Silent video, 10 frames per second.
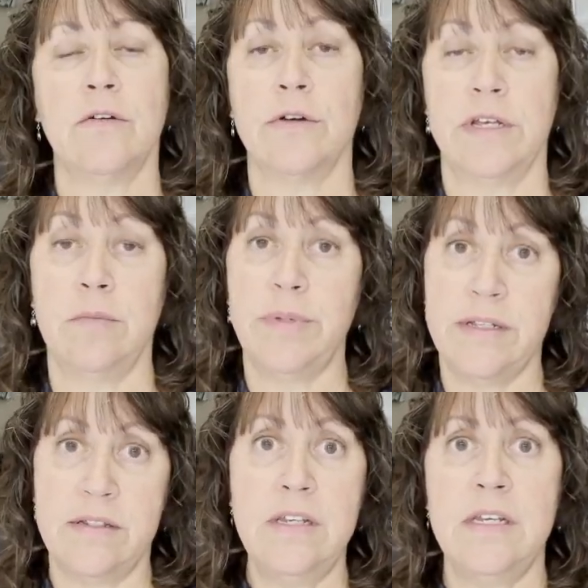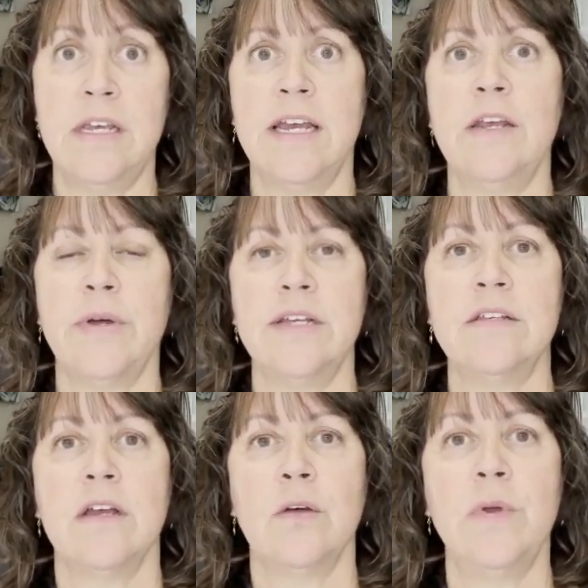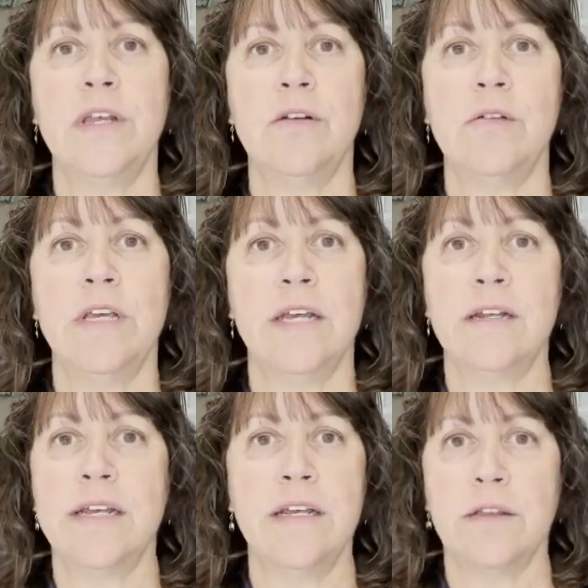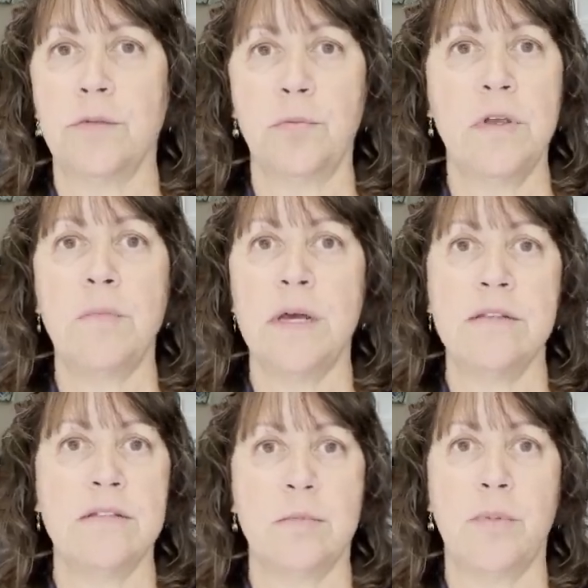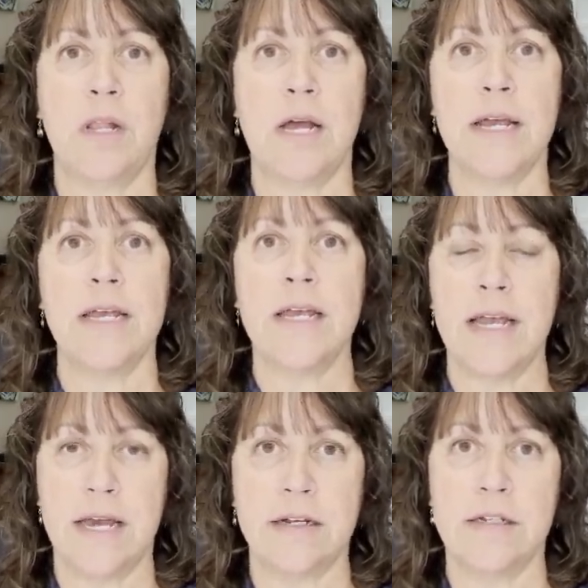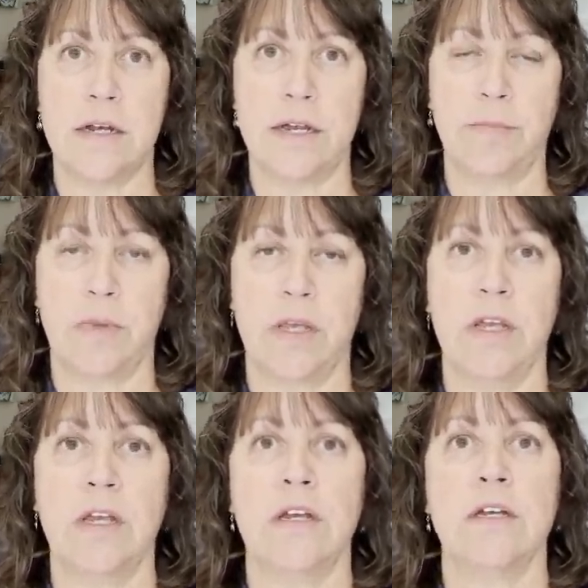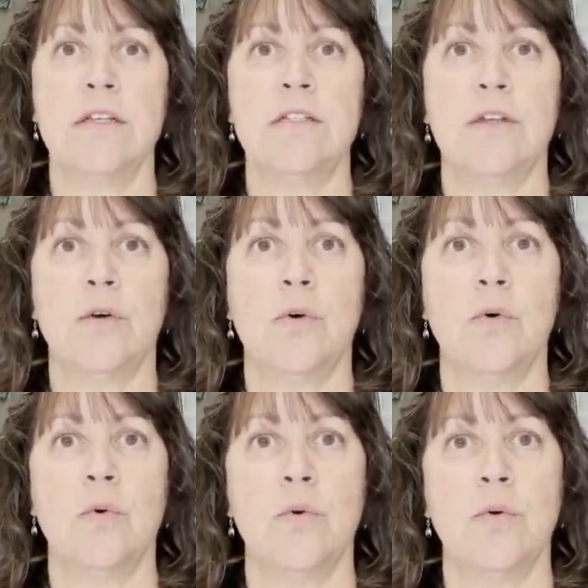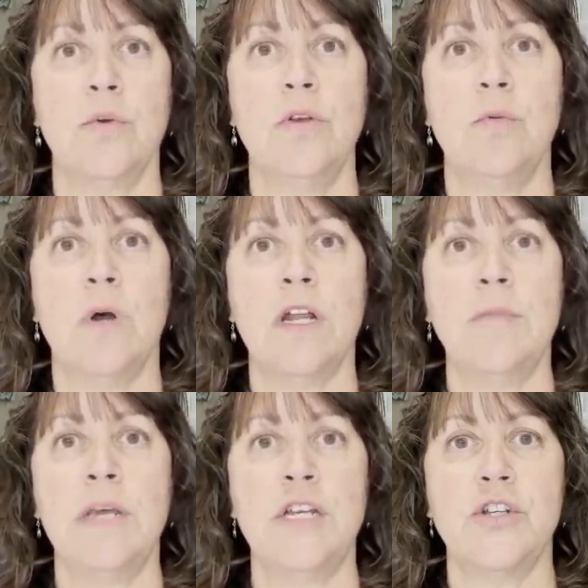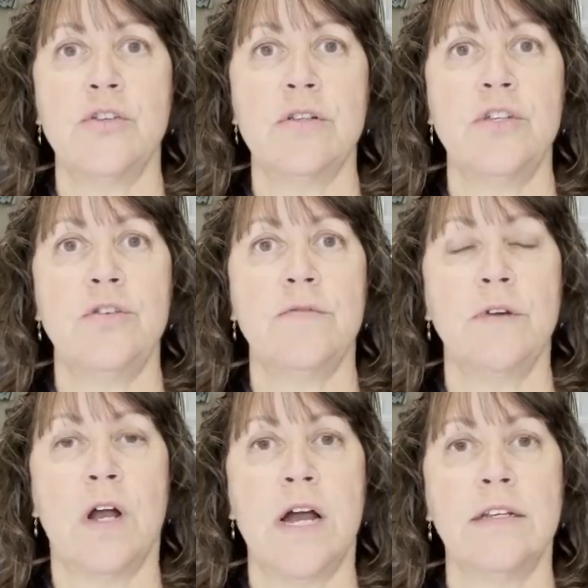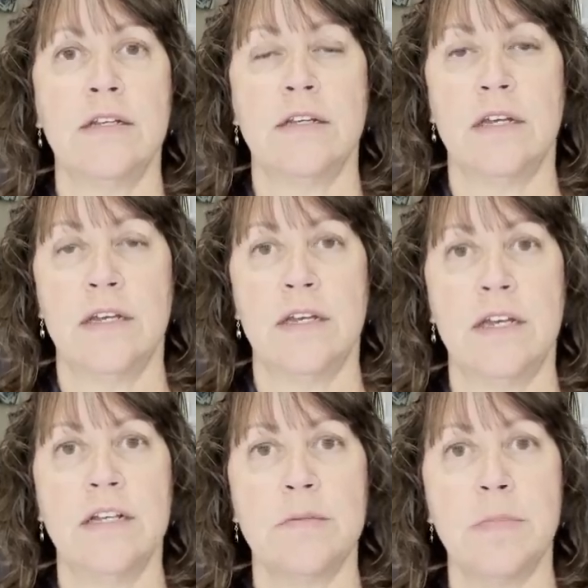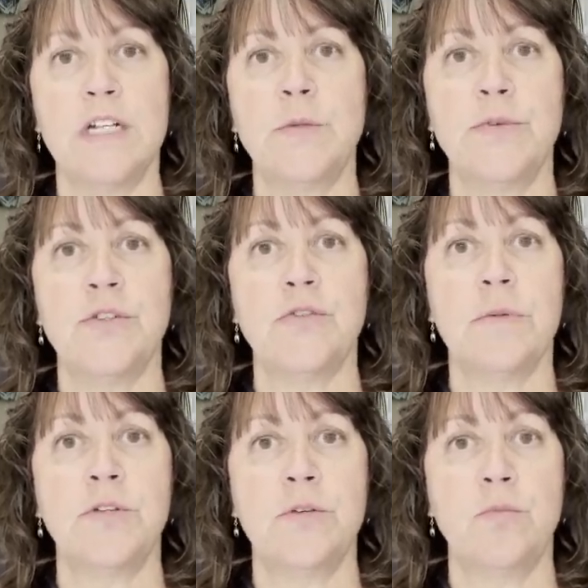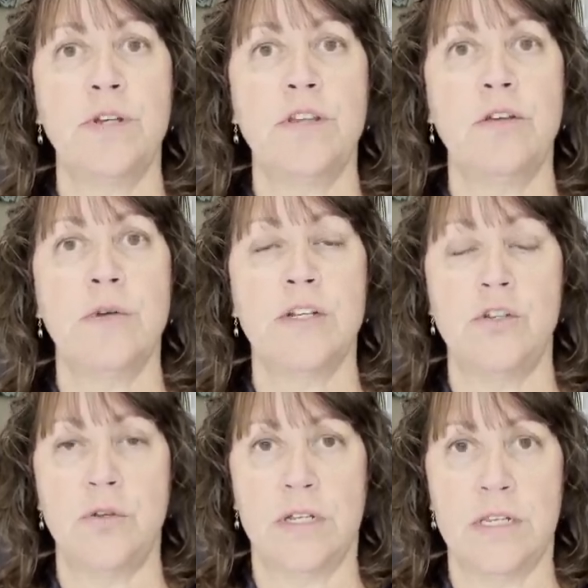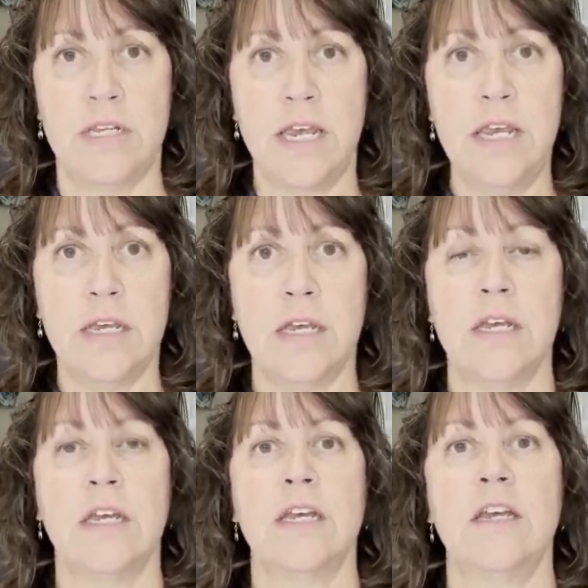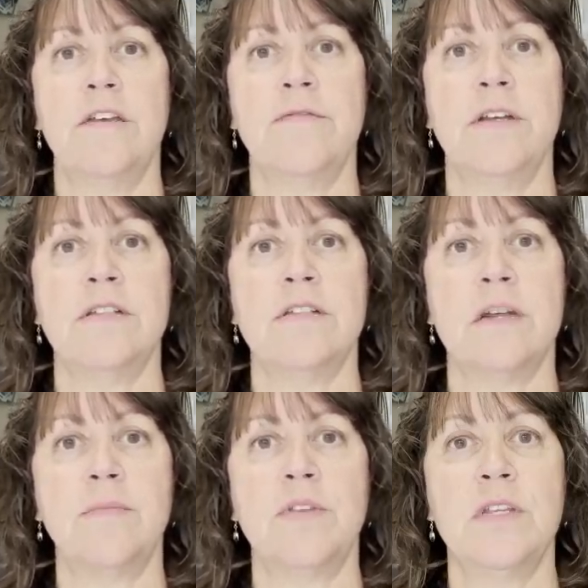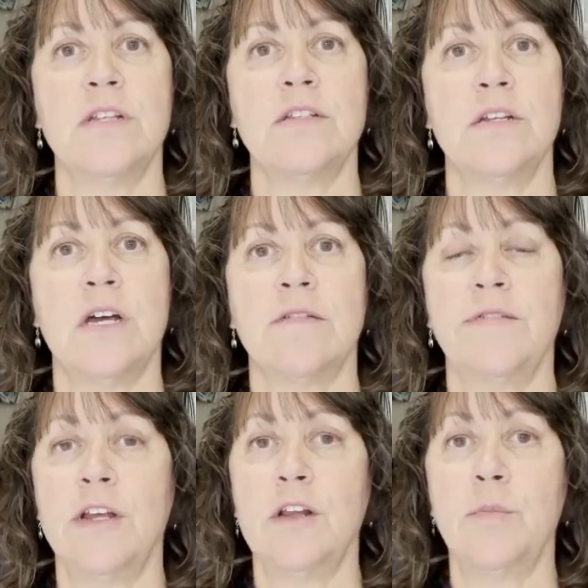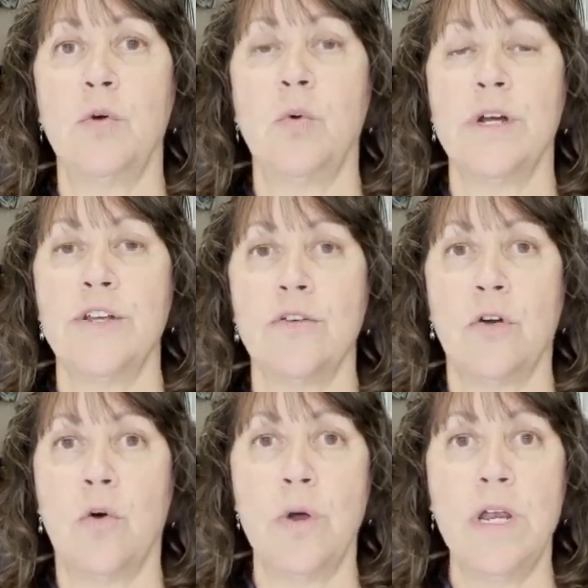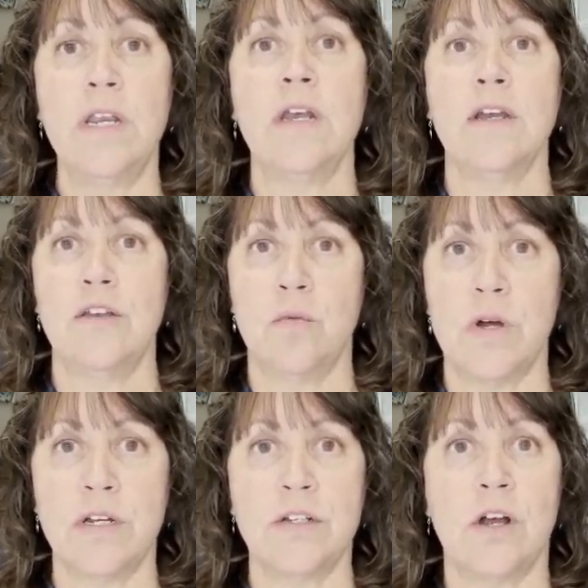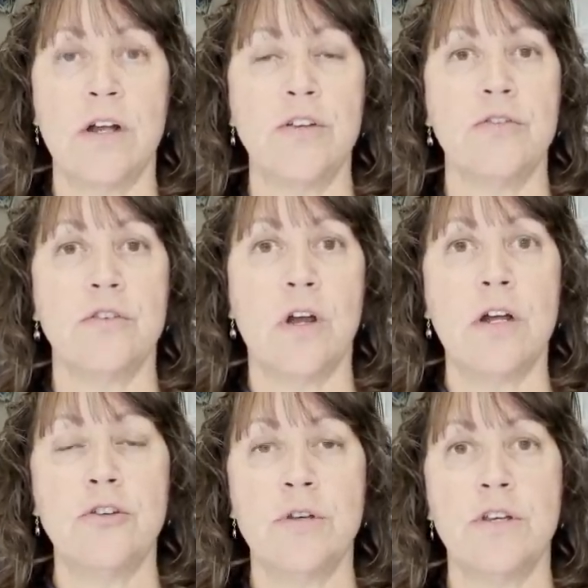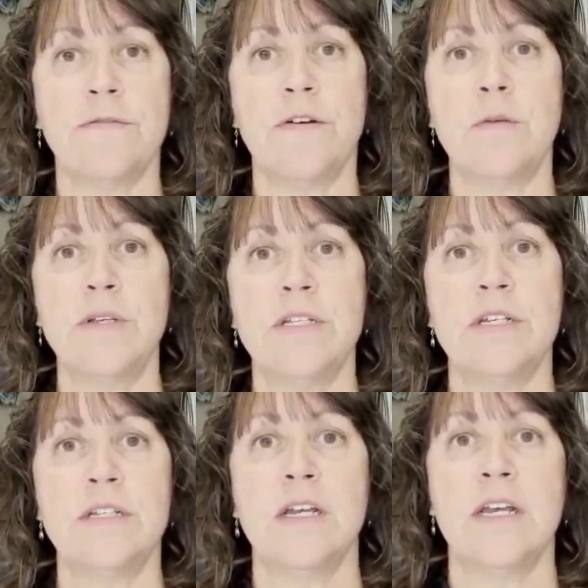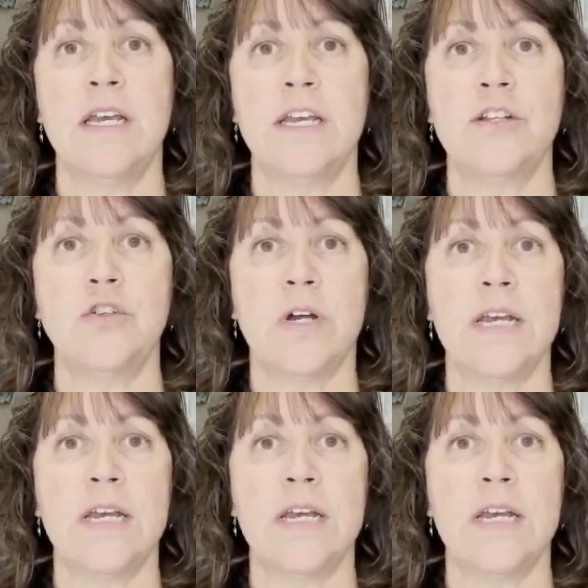or in BC anyways, we can only get like 3 months supply at a time. So you want to make sure that you've got as much prescription with you as you can take. If it's something that's not available where you're going, you want to talk to your doctor and your pharmacist and try